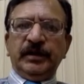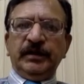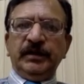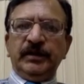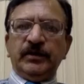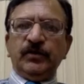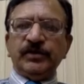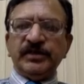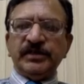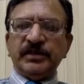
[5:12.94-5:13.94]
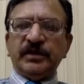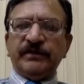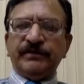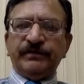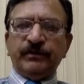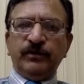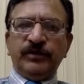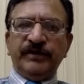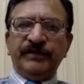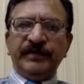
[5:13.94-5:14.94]
The causes of road
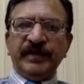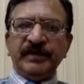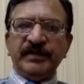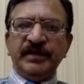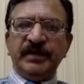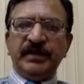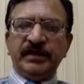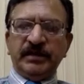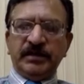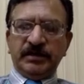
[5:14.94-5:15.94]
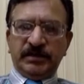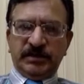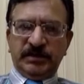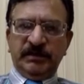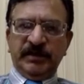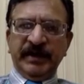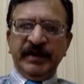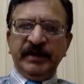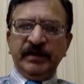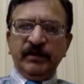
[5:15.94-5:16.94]
traffic accident, the
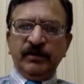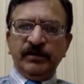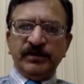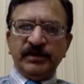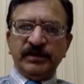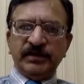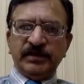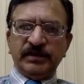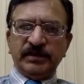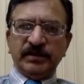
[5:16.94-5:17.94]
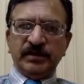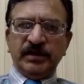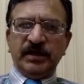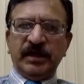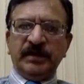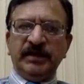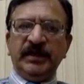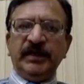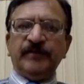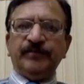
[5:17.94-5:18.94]
mechanical causes are
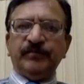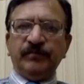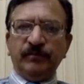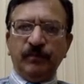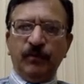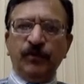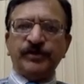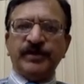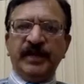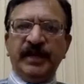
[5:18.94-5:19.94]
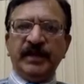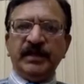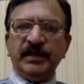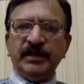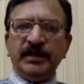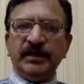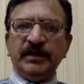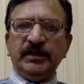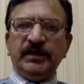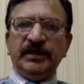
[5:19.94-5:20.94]
the mostly
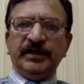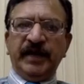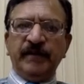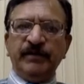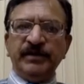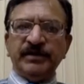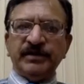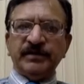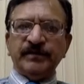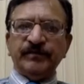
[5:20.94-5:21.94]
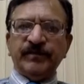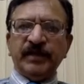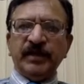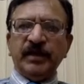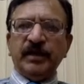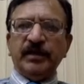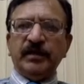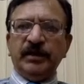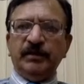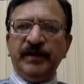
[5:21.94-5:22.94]
the tire burst,
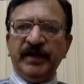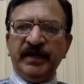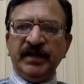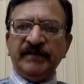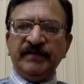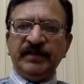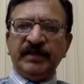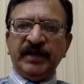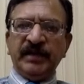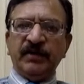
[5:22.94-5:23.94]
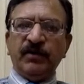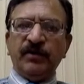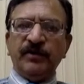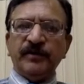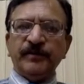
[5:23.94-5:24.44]
the breaking of the tie rod,